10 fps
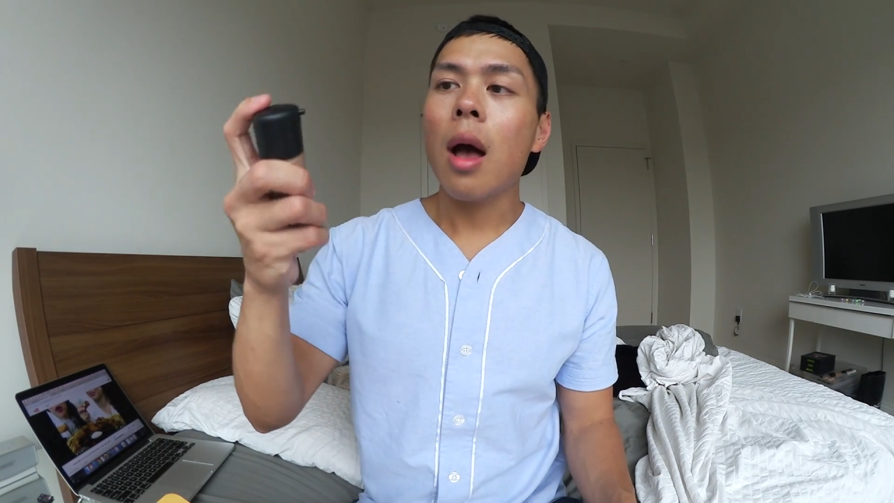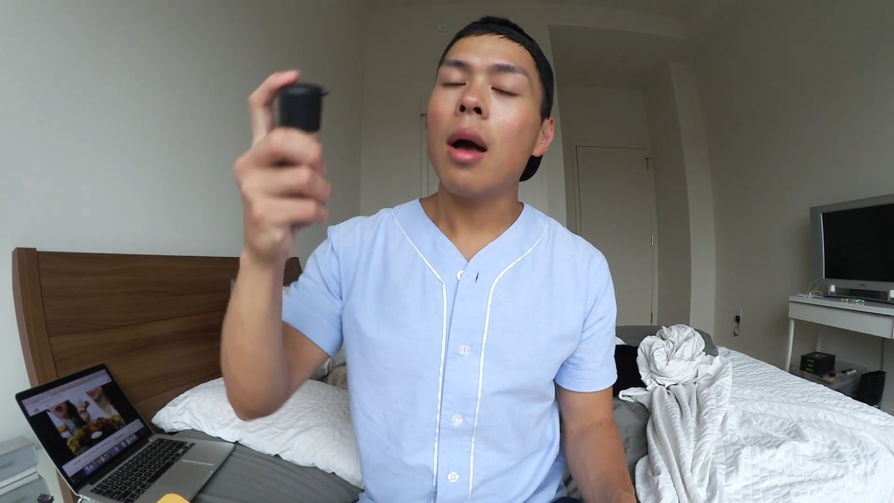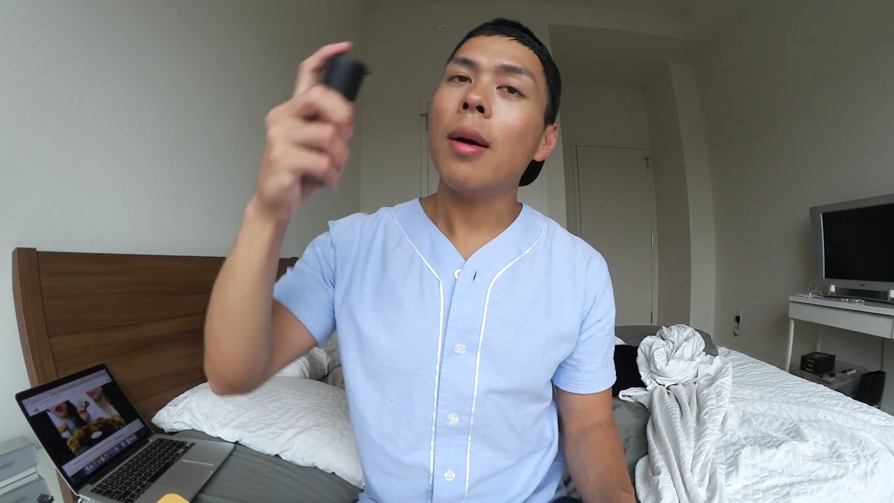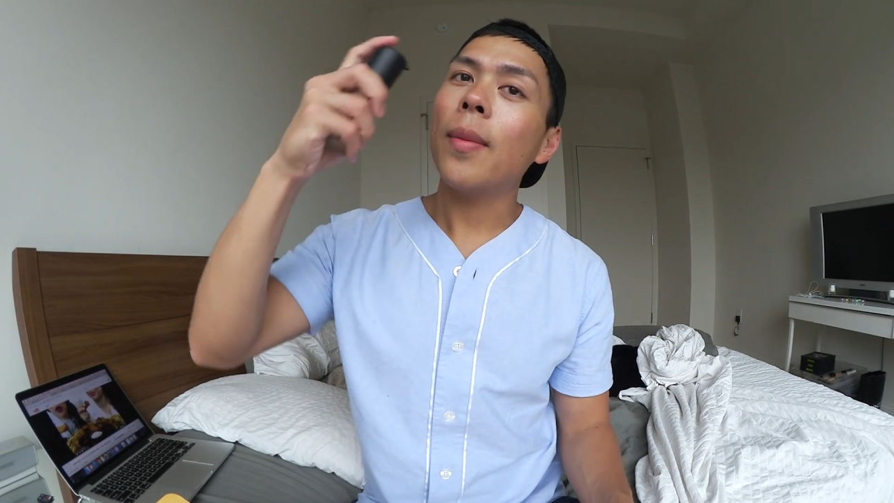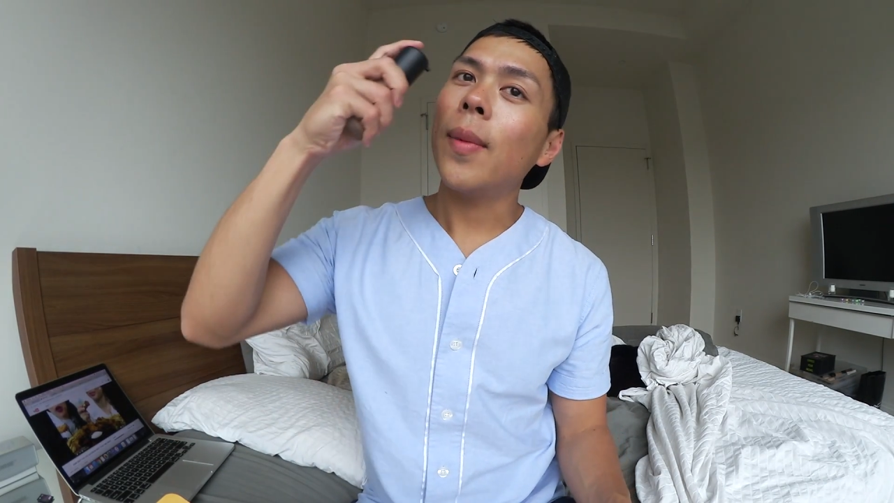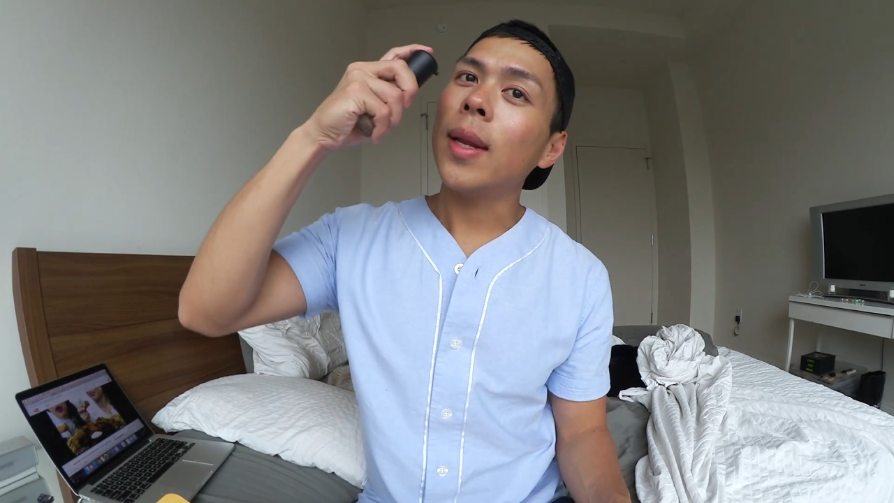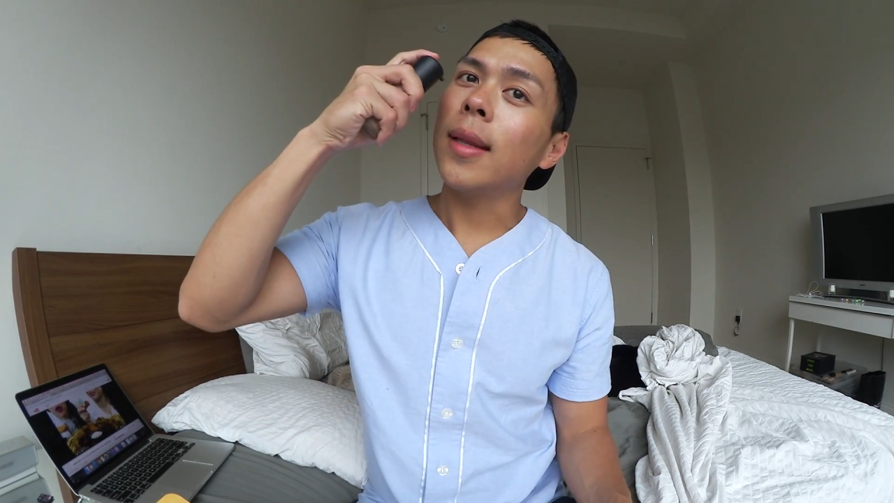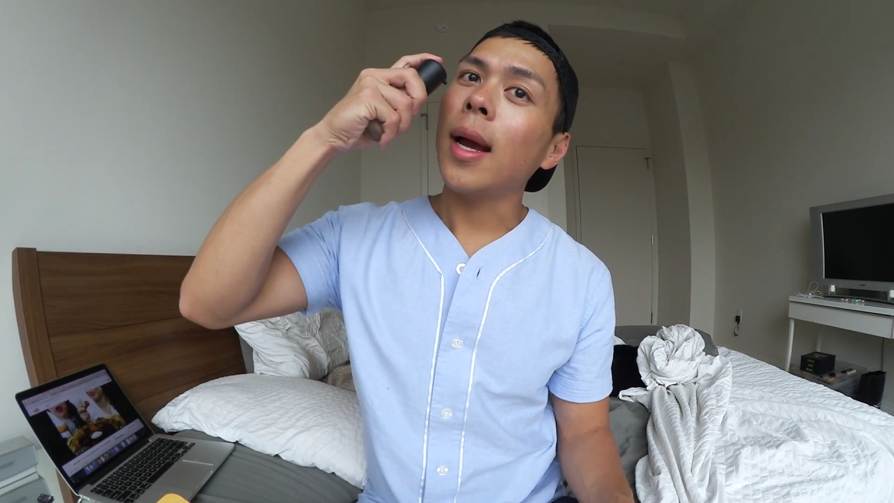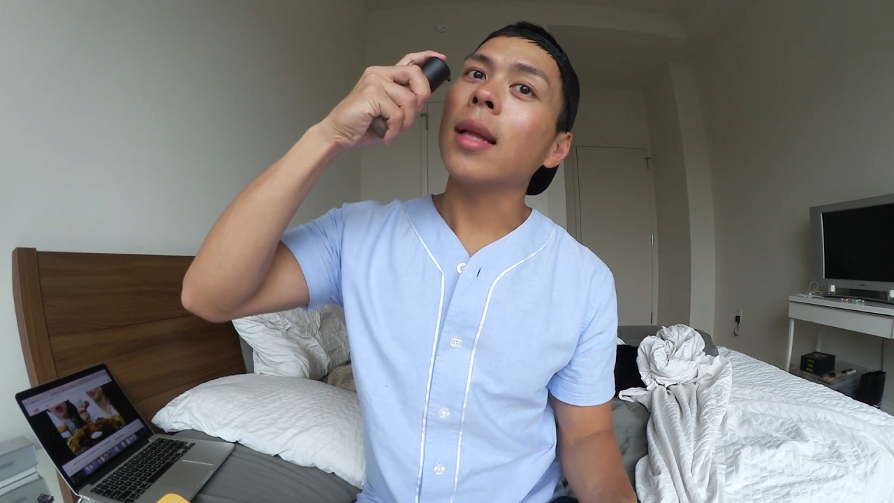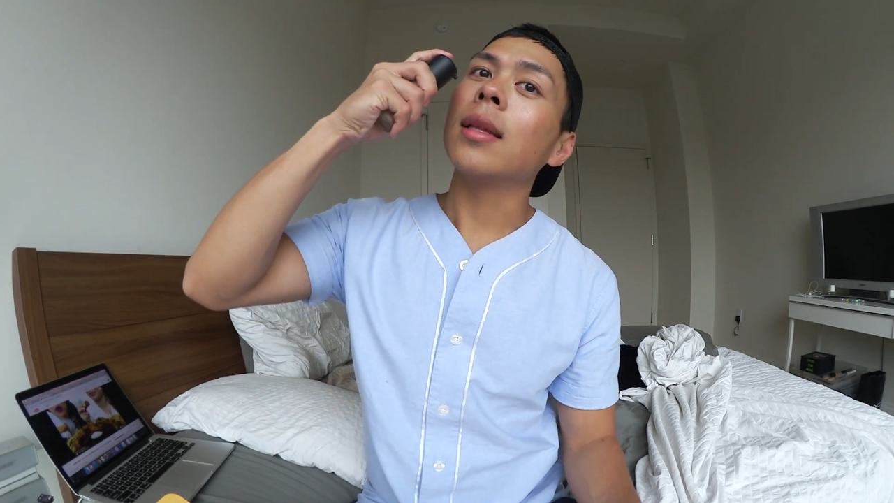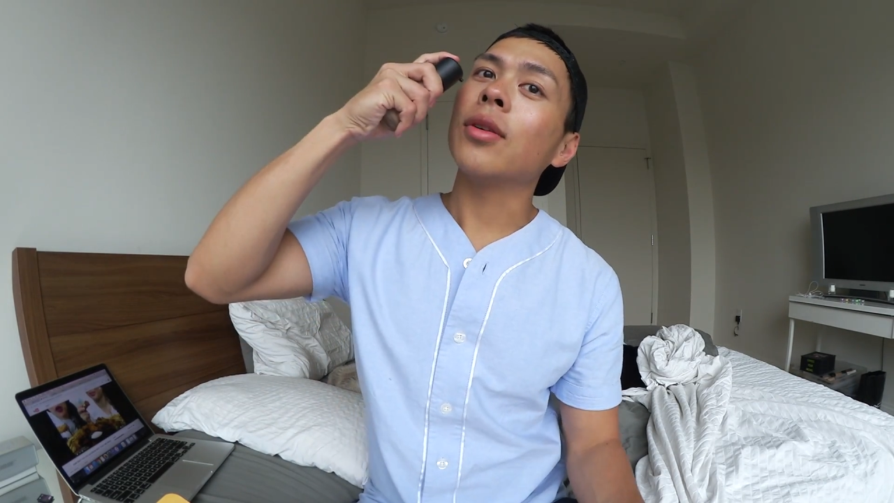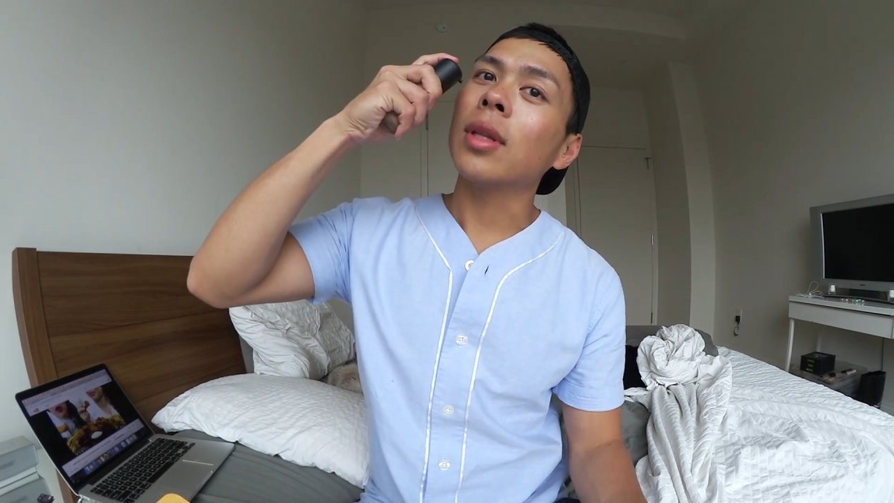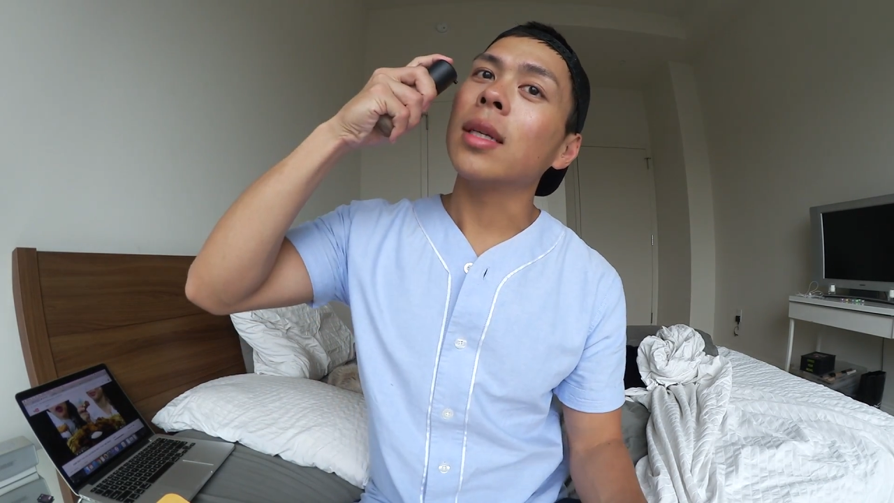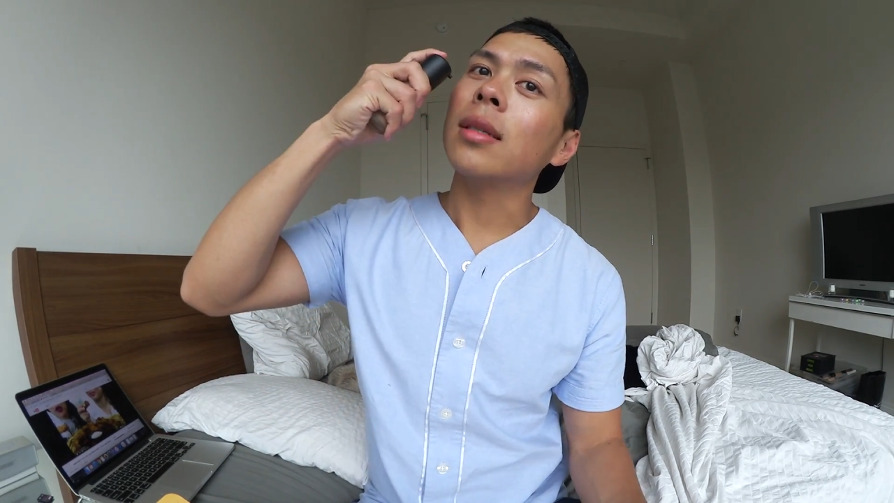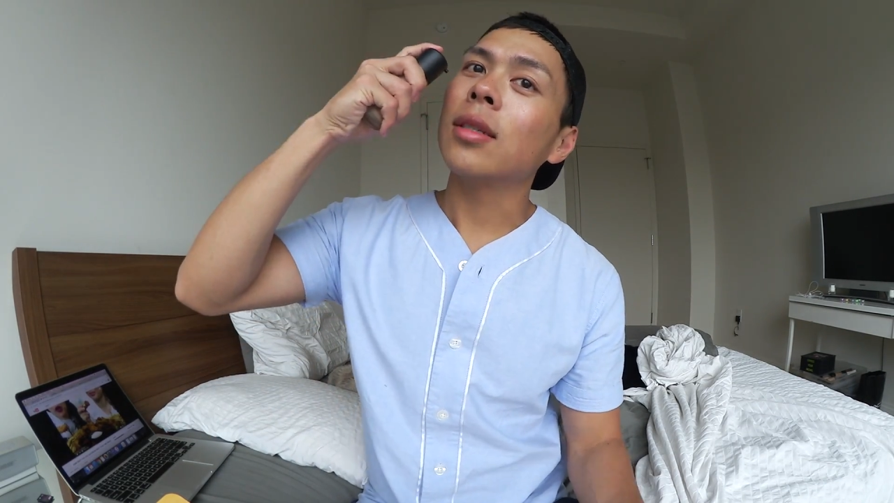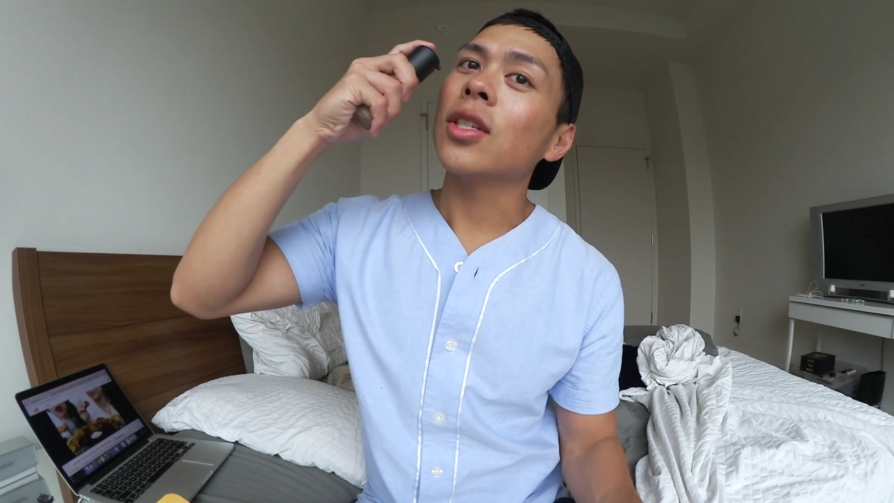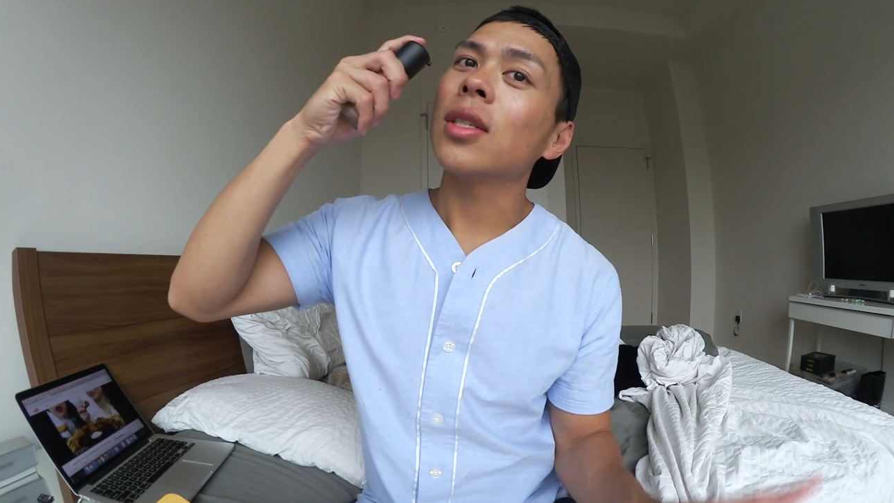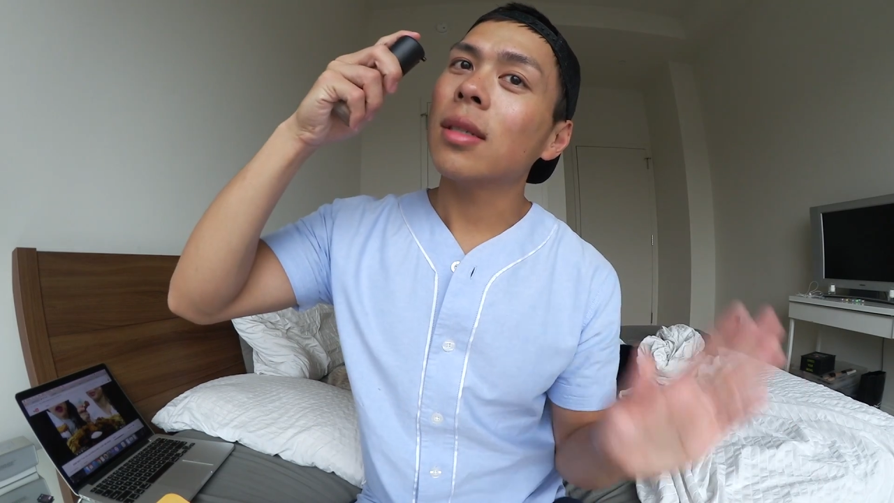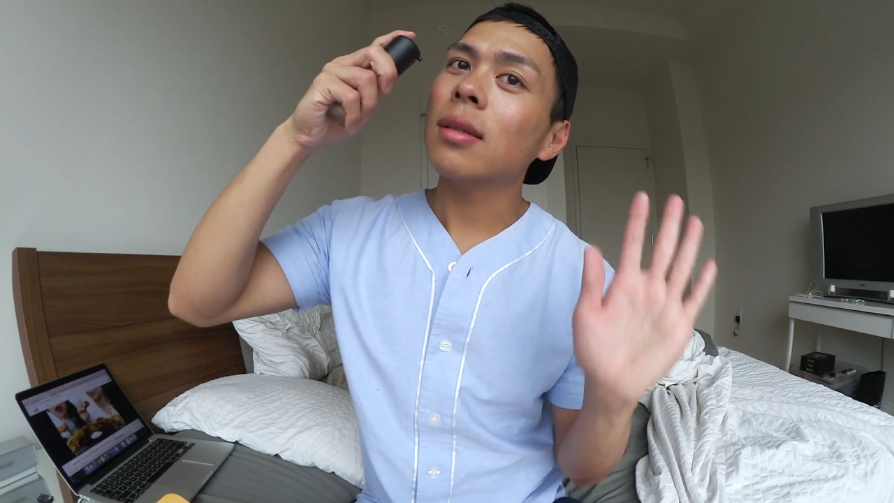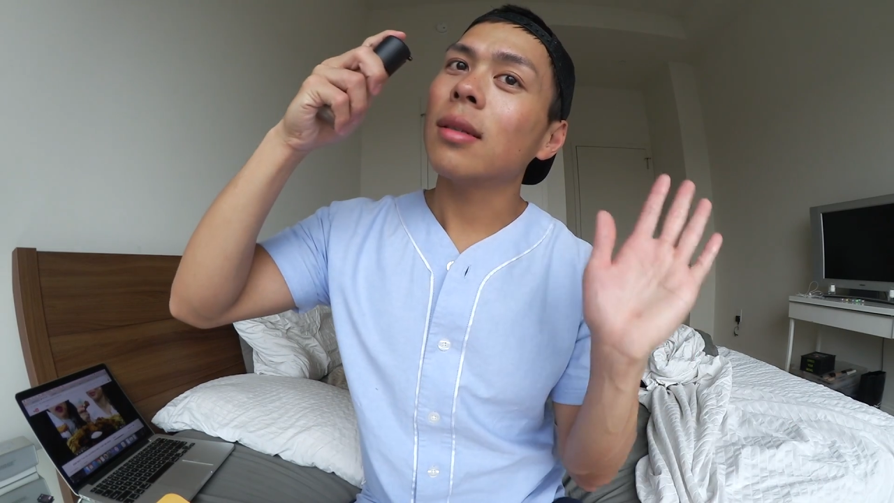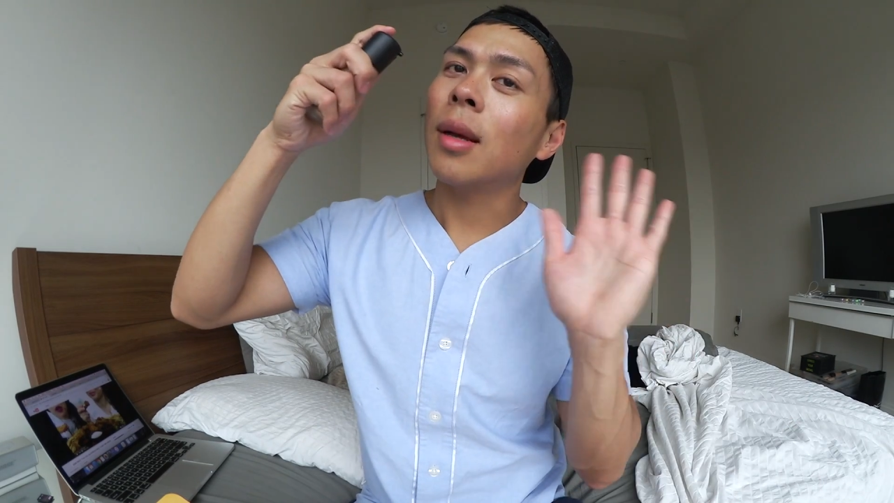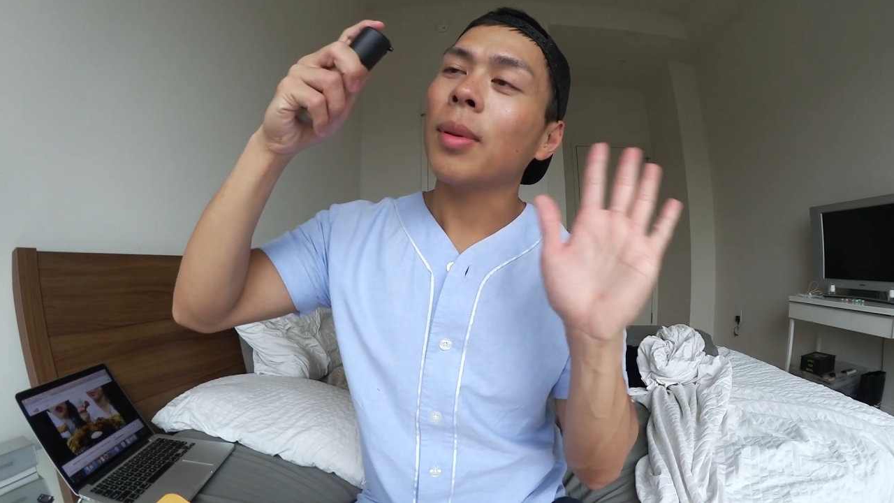and I literally just